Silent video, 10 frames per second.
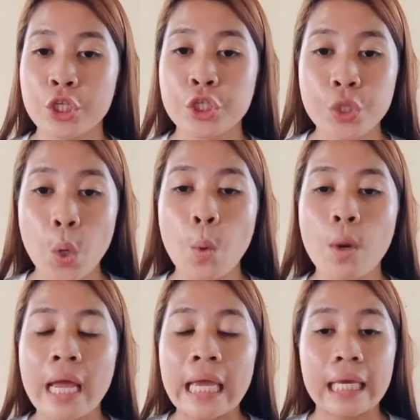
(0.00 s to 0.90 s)
So
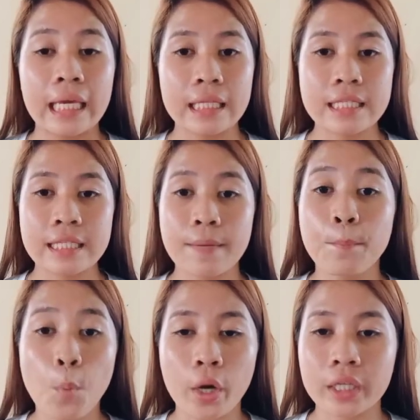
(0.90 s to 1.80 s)
it's
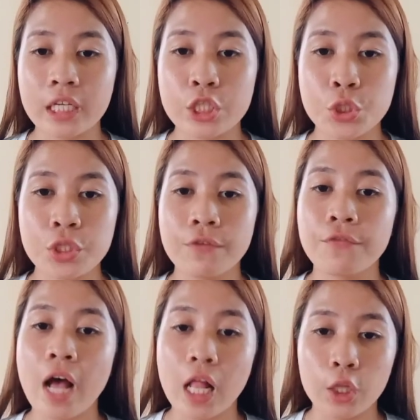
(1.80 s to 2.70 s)
important to
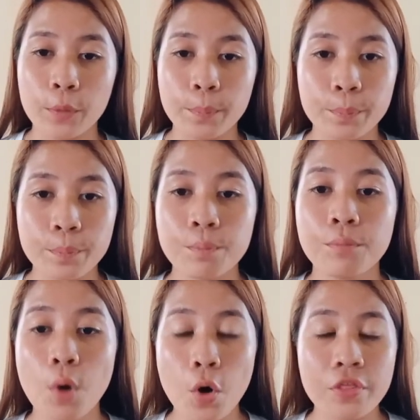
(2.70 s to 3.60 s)
develop
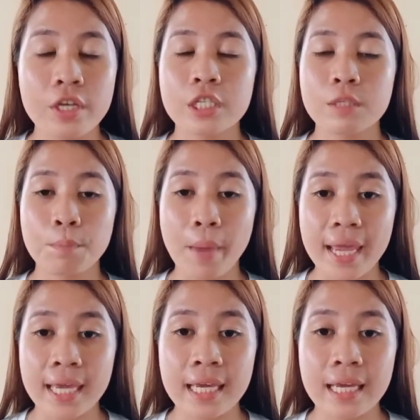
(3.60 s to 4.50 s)
both
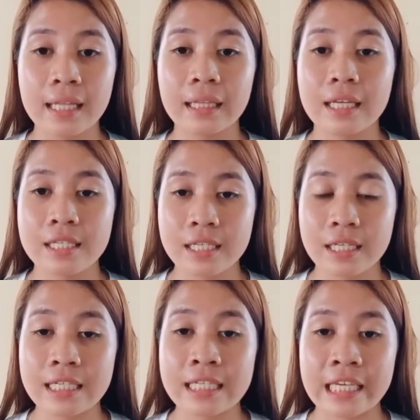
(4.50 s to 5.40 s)
speaking and
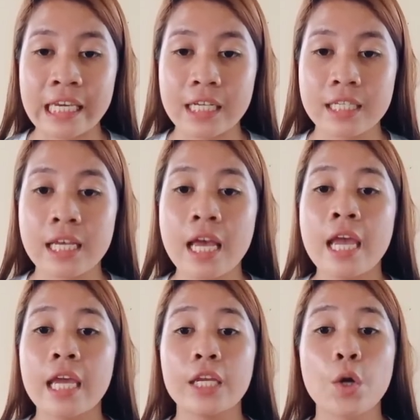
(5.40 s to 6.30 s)
listening skills
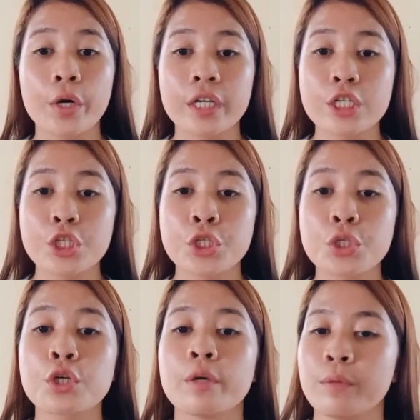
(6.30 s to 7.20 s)
in order to
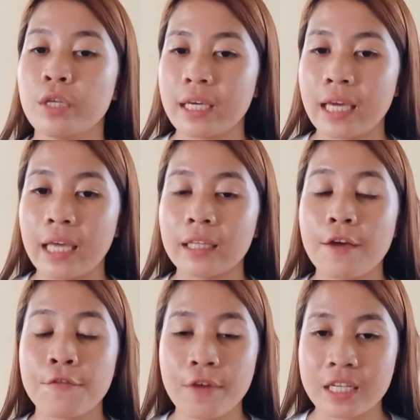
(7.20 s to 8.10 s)
communicate
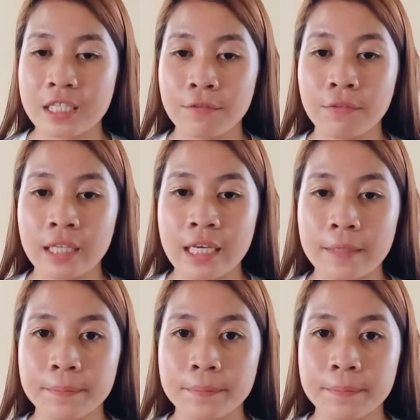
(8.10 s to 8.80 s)
effectively.